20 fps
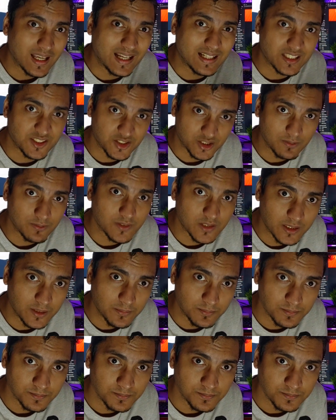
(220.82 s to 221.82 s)
at
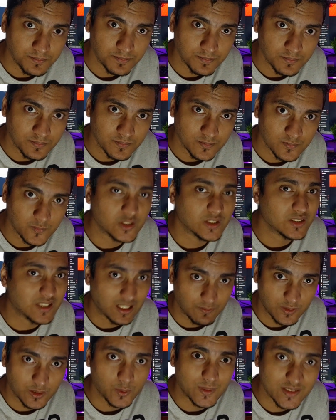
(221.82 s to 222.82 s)
HFT, which is
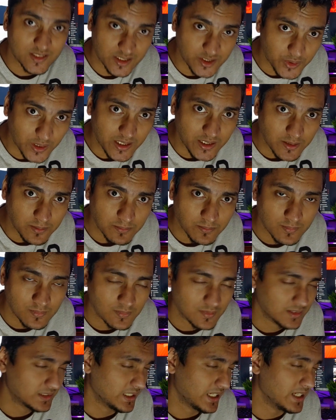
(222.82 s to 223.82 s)
high frequency trading,
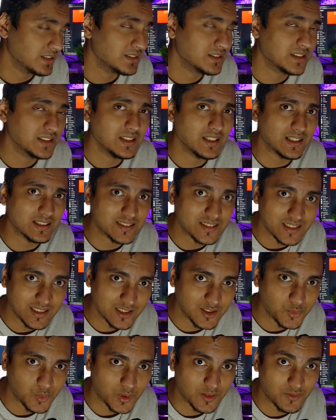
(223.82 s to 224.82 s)
then TRC
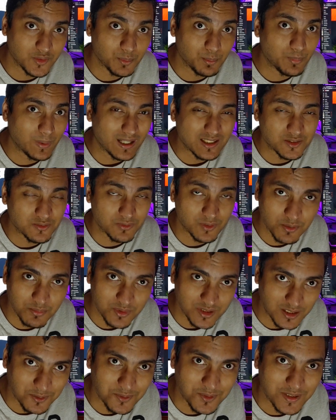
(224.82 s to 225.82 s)
is one of the best
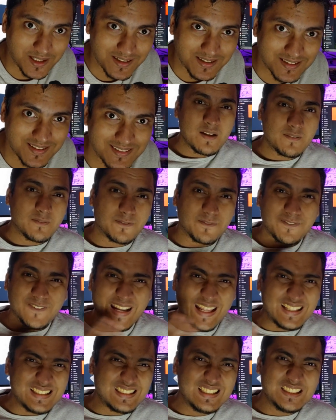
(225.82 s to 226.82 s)
firms out there.
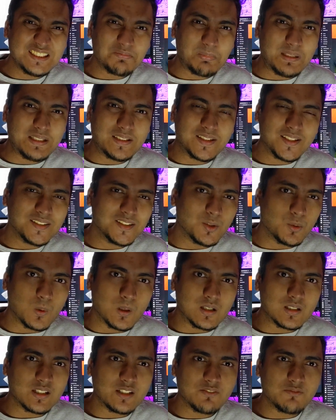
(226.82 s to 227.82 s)
Frankly speaking, the
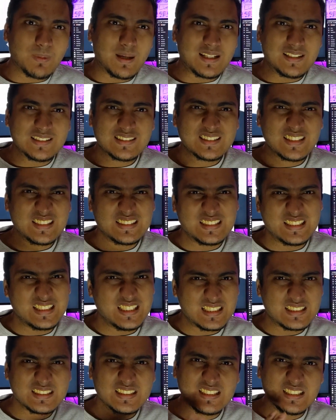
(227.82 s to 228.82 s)
work-life balance at
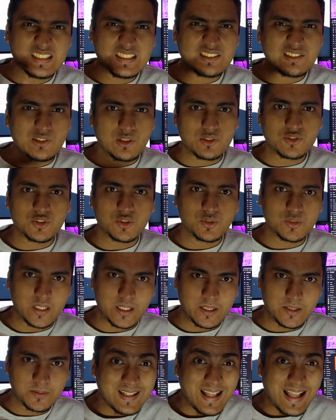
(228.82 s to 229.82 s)
TRC is not so
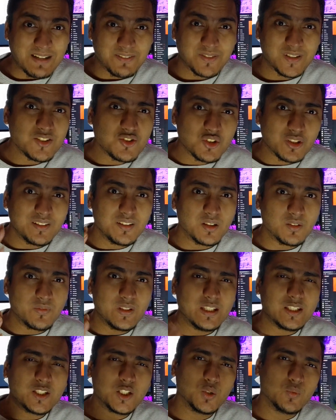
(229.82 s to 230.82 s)
great. On average, in a
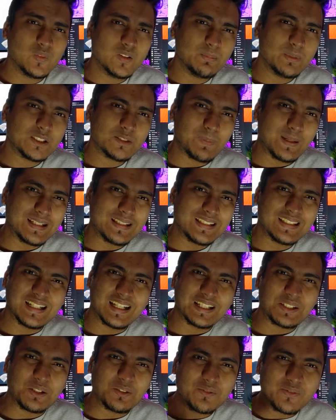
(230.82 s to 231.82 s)
week, you will be spending
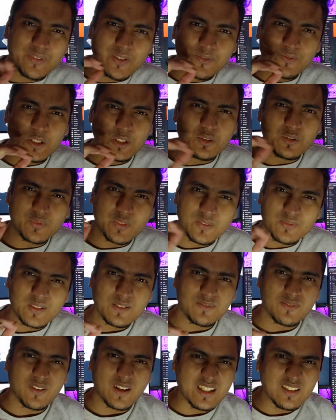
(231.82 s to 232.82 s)
around 50 to
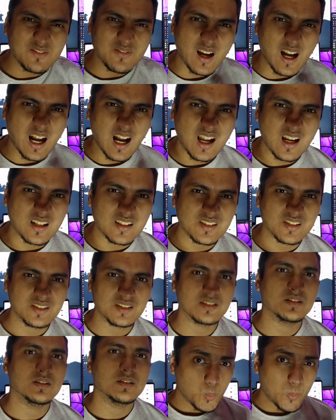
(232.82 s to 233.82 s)
55
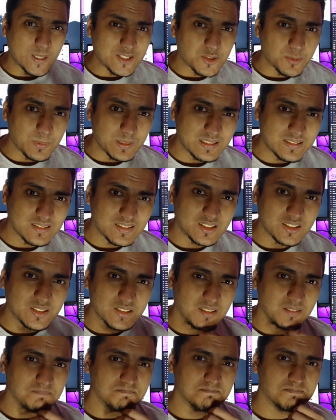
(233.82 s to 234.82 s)
hours, which
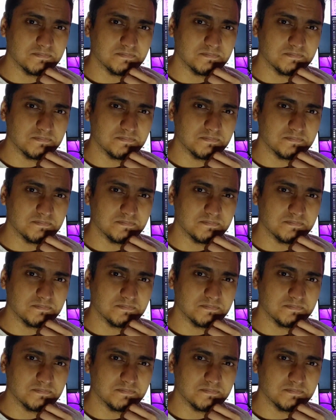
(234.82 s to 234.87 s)
means